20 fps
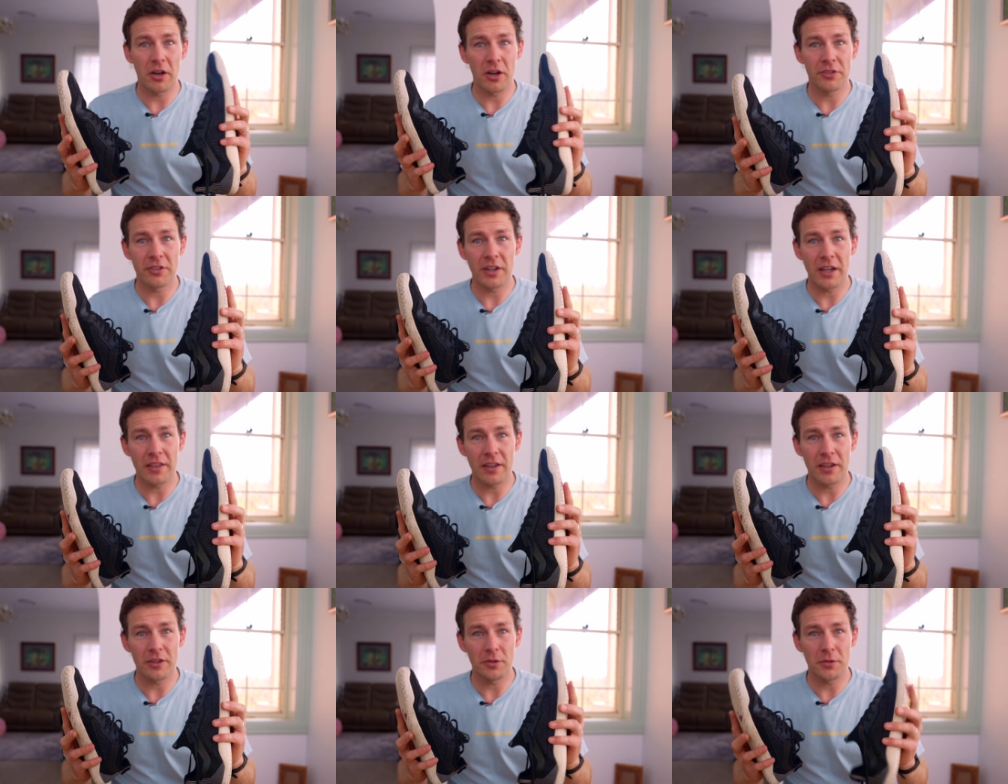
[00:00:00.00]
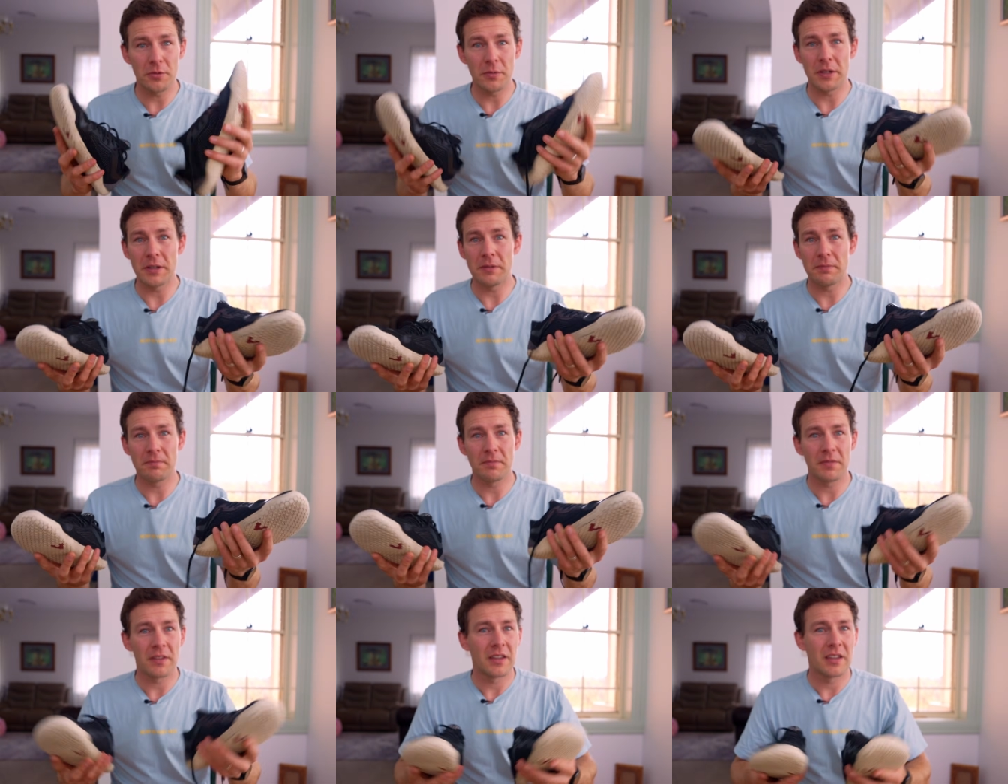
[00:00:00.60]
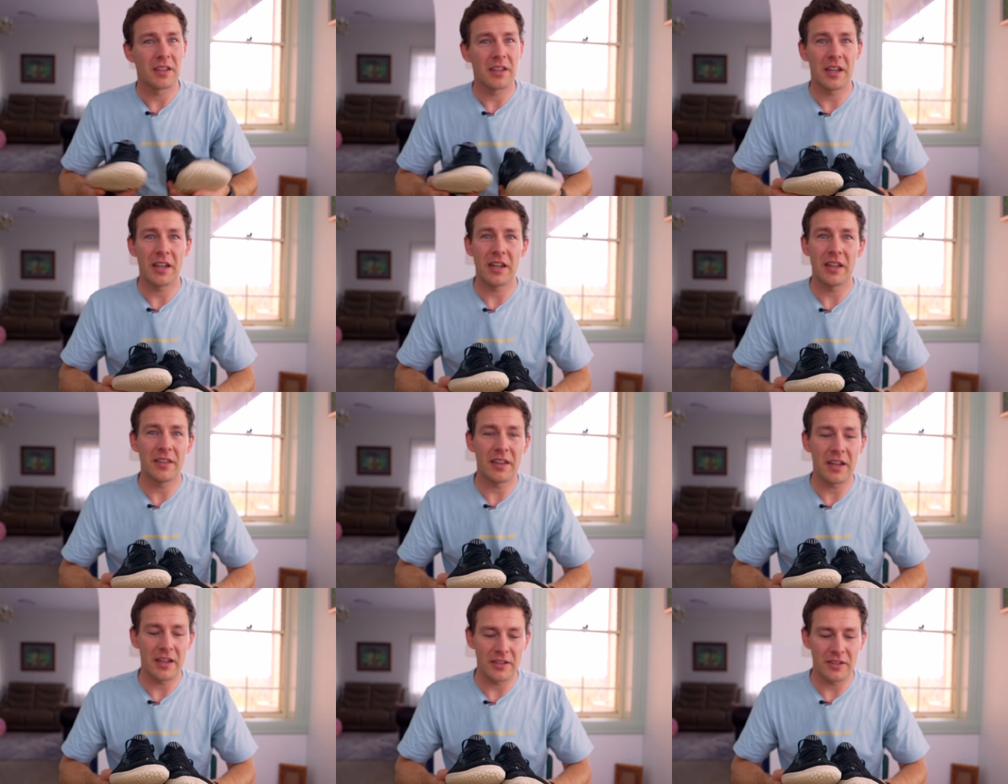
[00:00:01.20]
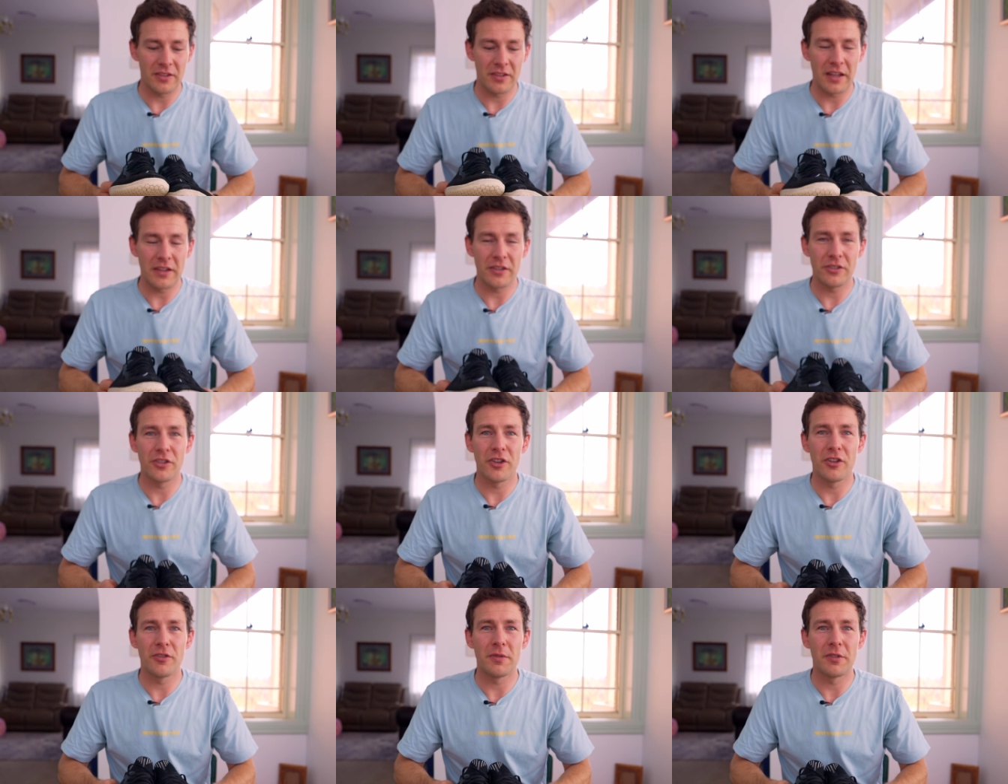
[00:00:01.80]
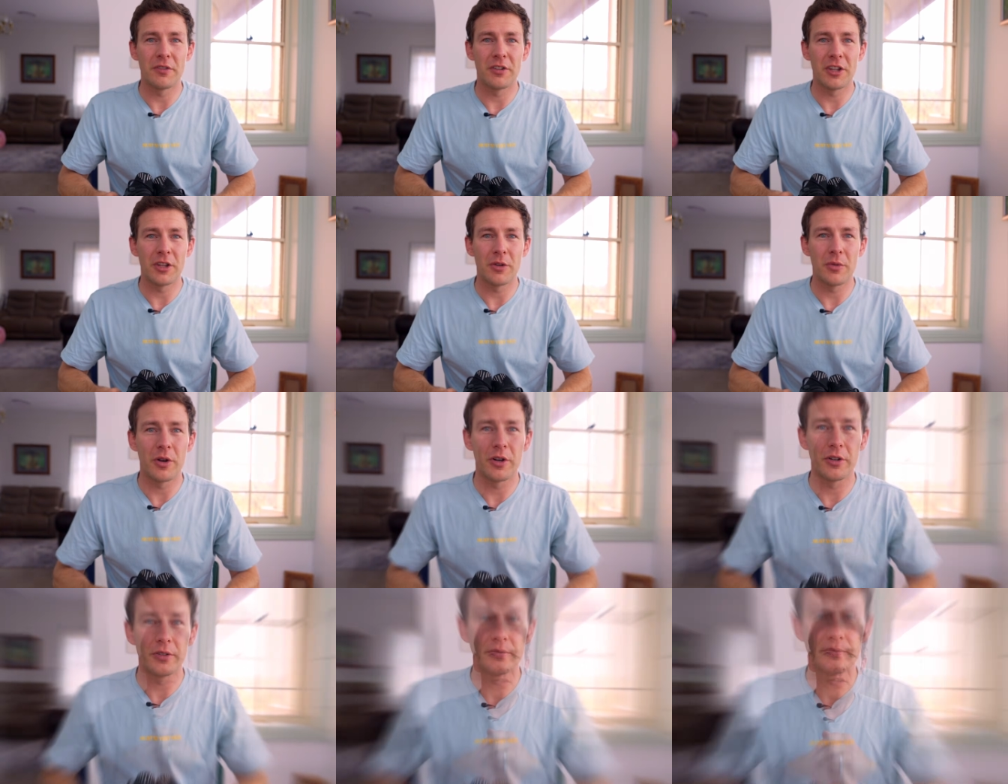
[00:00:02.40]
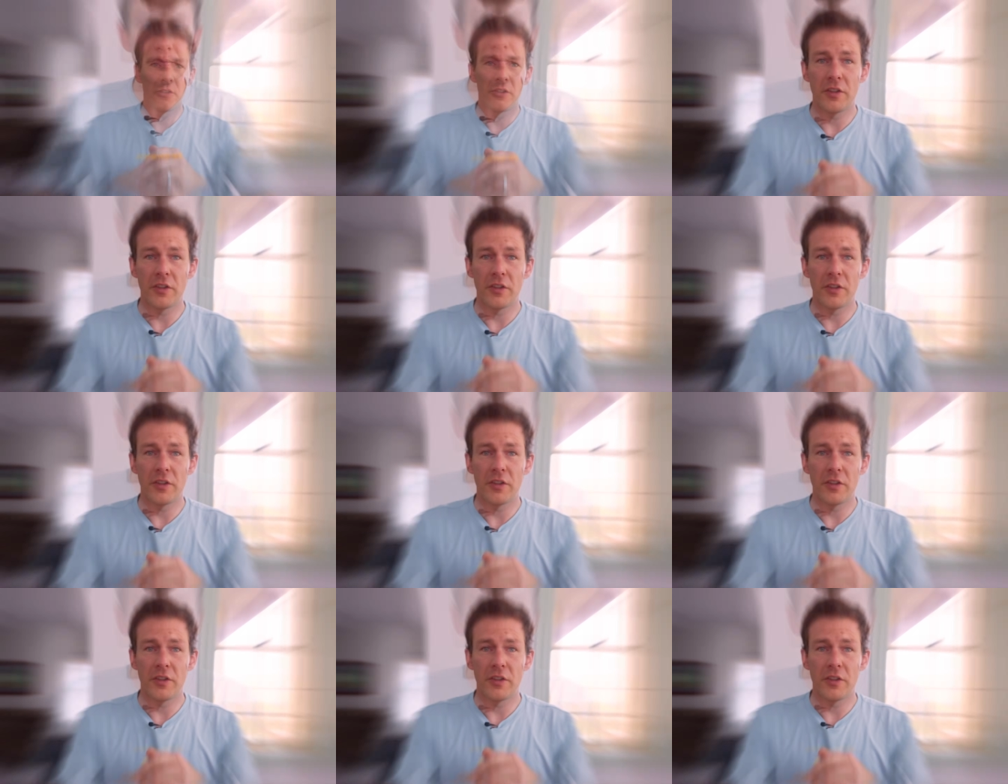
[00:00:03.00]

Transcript: I'll take these with me. And they serve me really well.